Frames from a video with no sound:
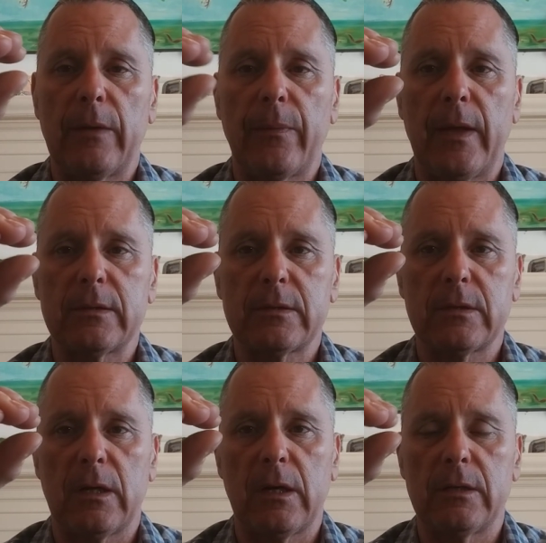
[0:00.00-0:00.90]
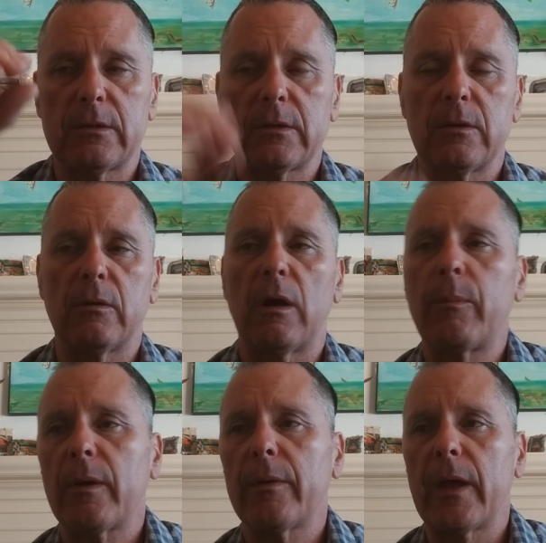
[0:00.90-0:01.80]
that size. So I
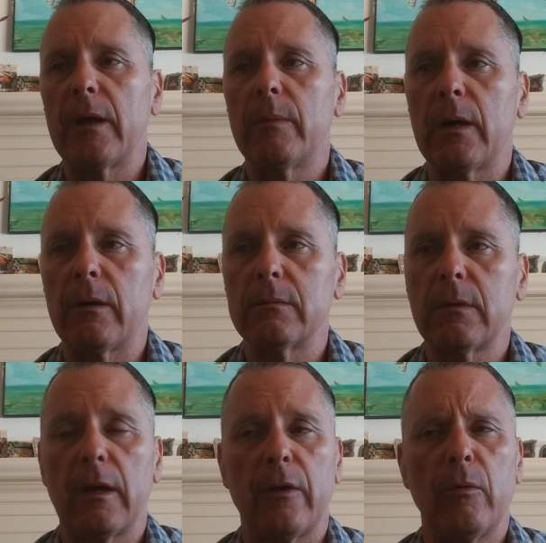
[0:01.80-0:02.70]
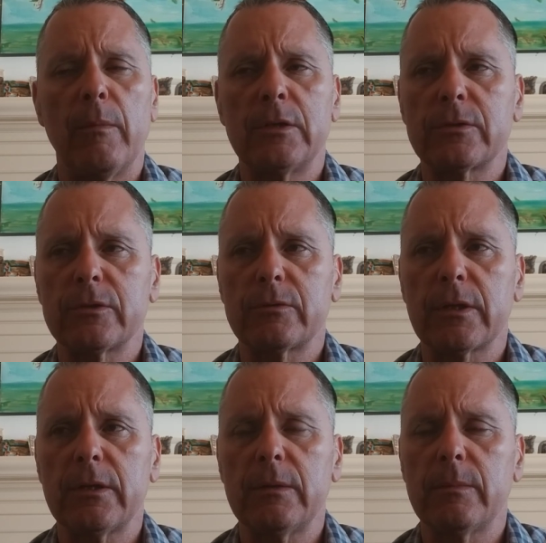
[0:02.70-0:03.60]
probably ate about, and I don't measure
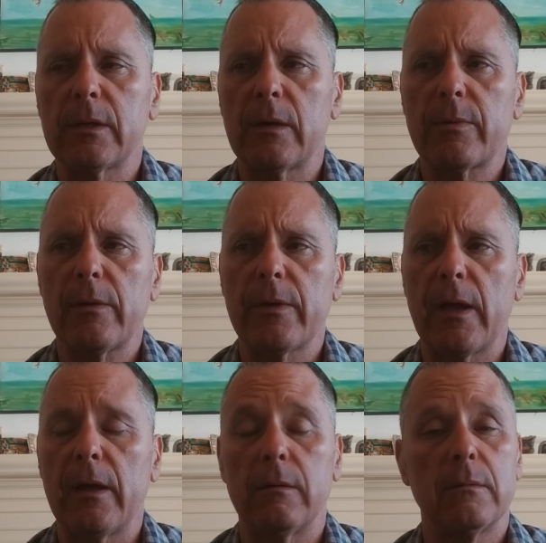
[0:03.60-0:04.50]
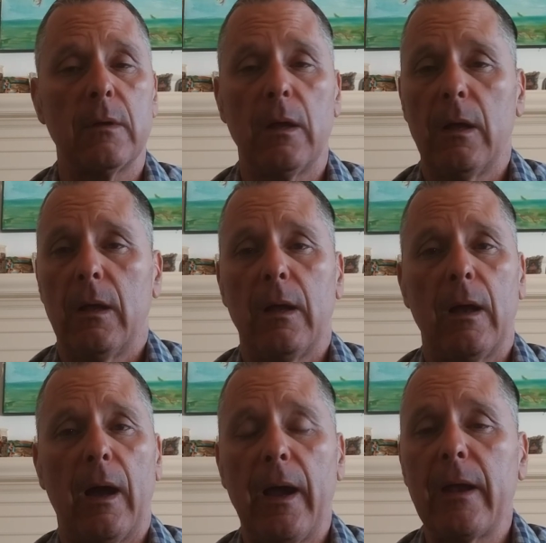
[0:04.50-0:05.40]
strictly, but I
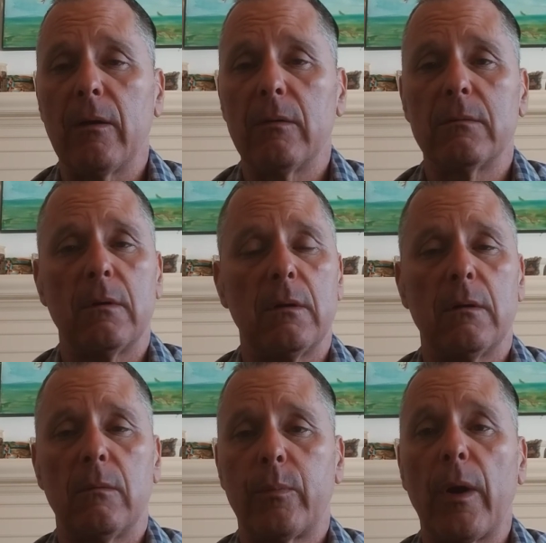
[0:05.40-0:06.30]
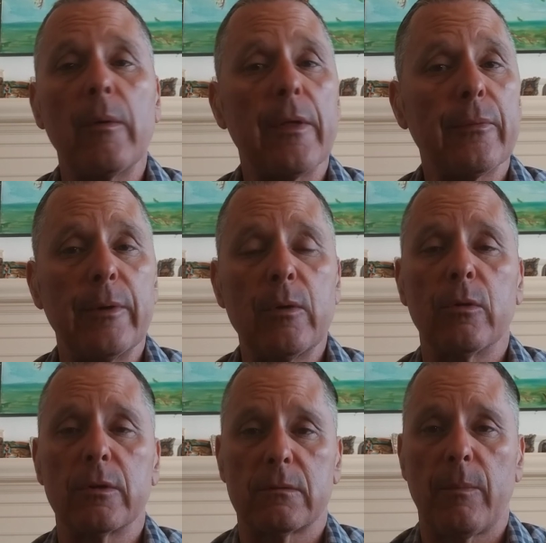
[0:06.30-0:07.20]
ate probably
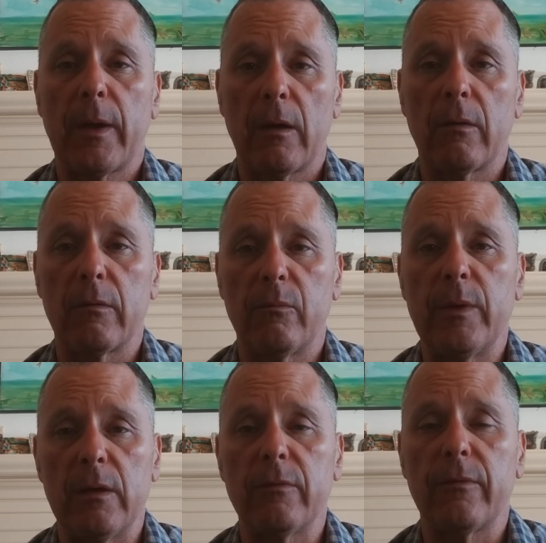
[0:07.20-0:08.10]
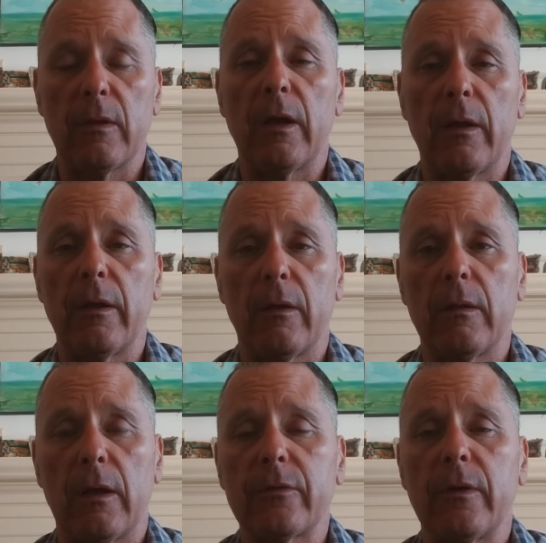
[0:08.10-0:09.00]
3/4 of a pound of beef
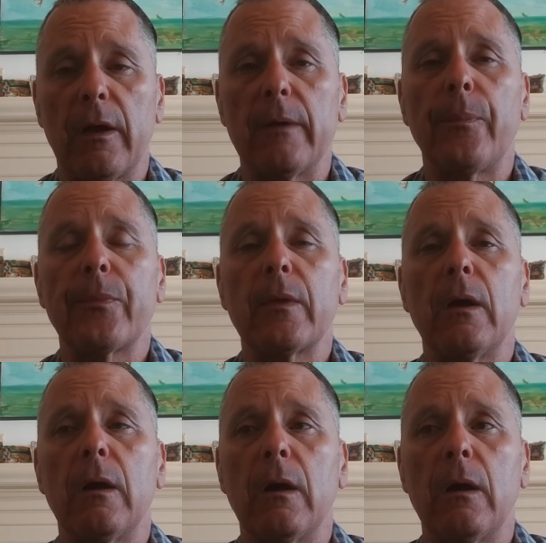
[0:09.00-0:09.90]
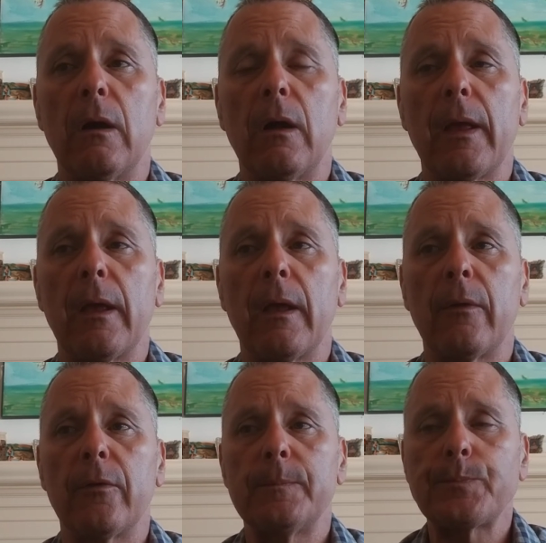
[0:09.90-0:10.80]
last night.
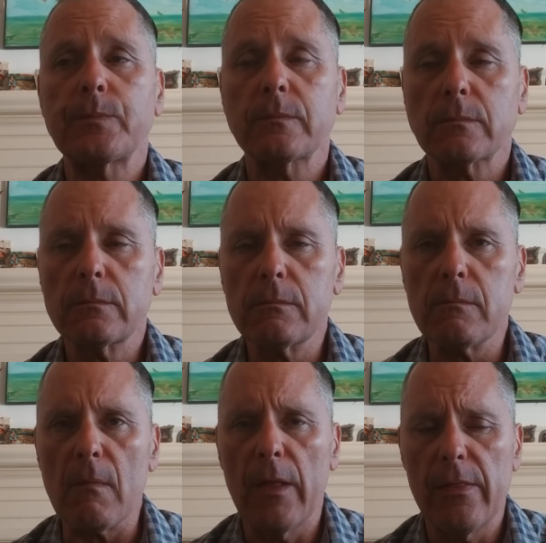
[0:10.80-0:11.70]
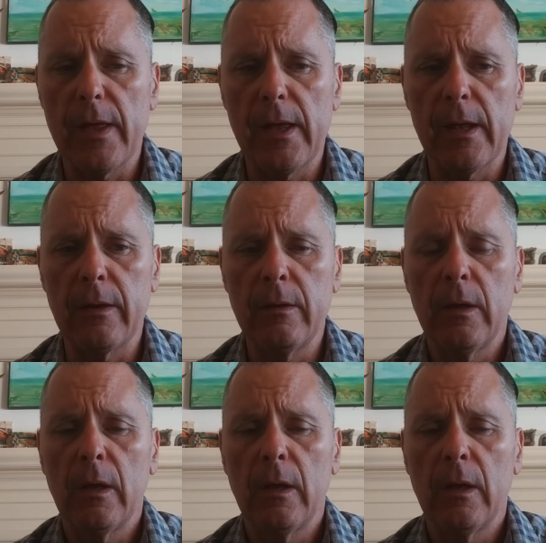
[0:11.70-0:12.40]
And then